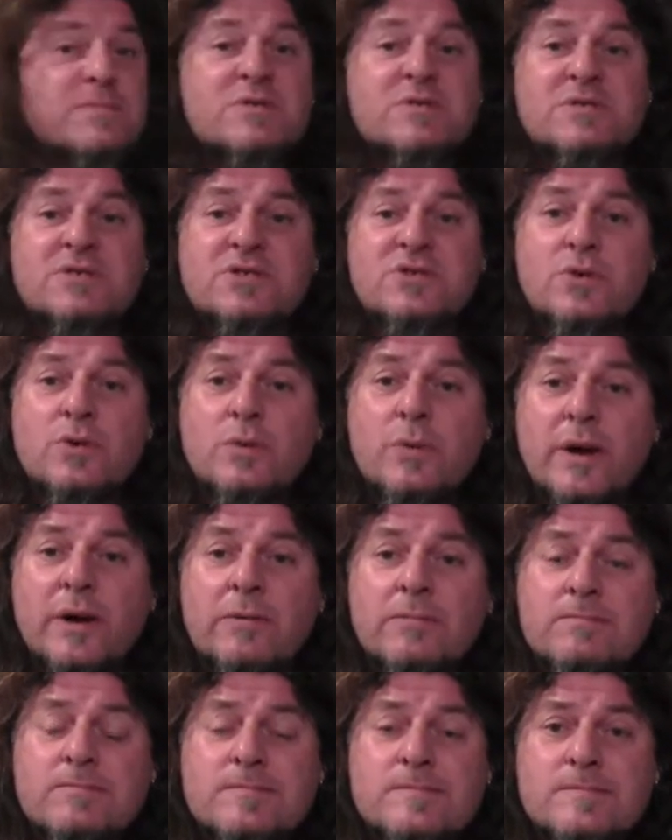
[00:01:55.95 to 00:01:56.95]
But she's doing
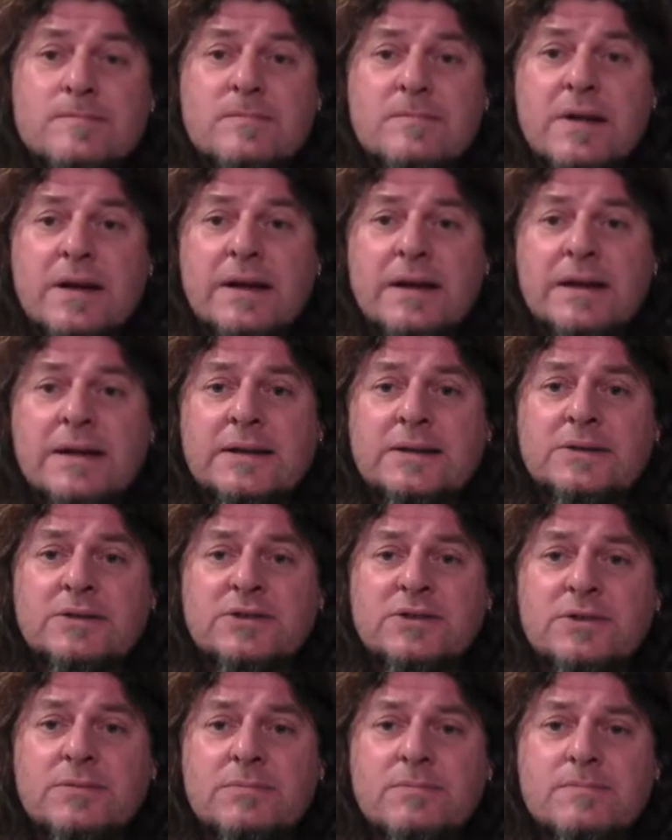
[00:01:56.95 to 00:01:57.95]
well,
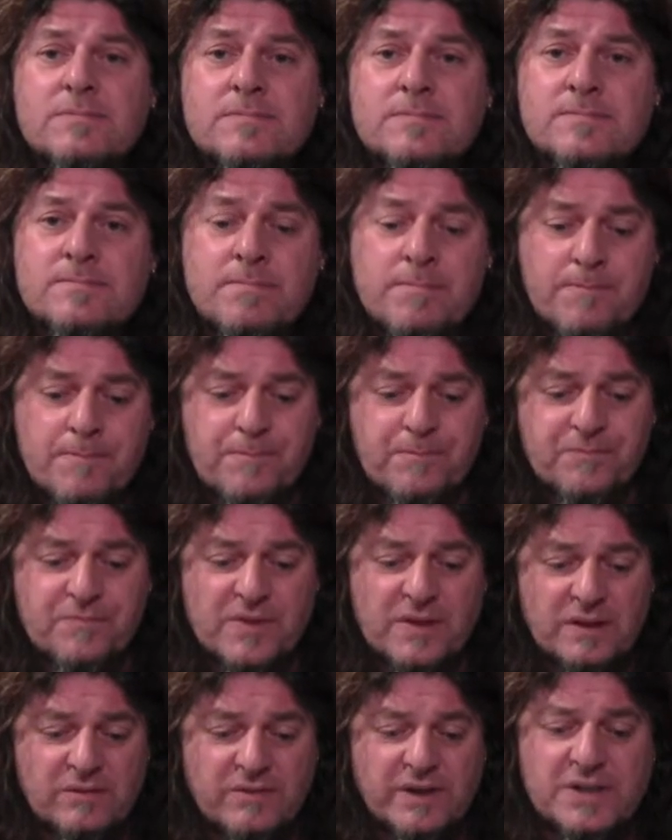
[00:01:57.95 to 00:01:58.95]
and
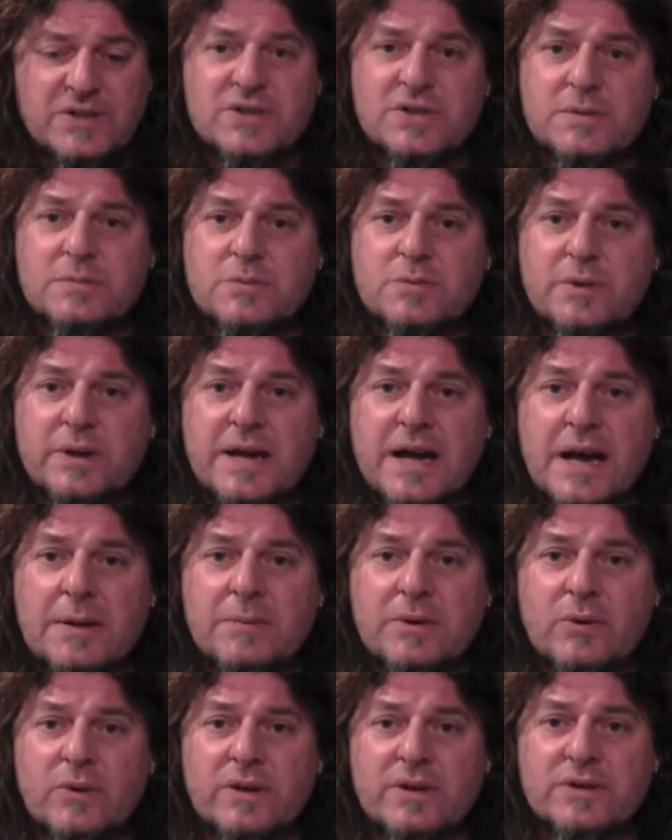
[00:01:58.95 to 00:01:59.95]
the vet seems pretty
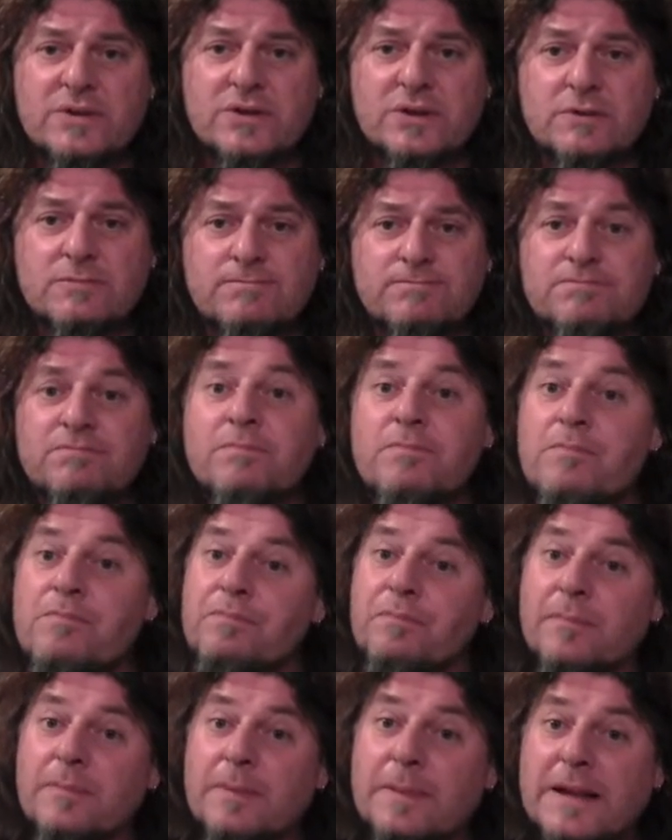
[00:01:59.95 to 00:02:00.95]
happy with her, so
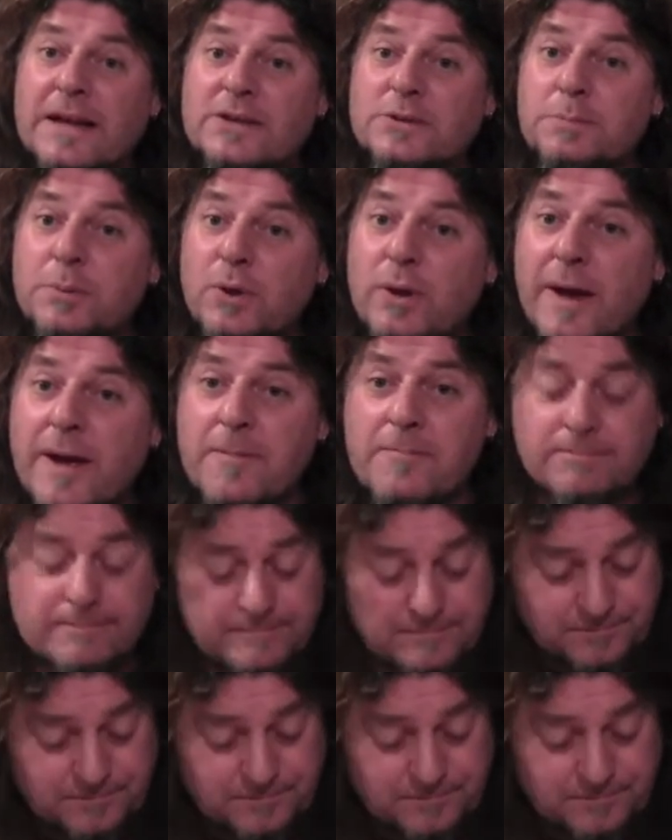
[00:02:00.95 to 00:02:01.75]
that's Poulet.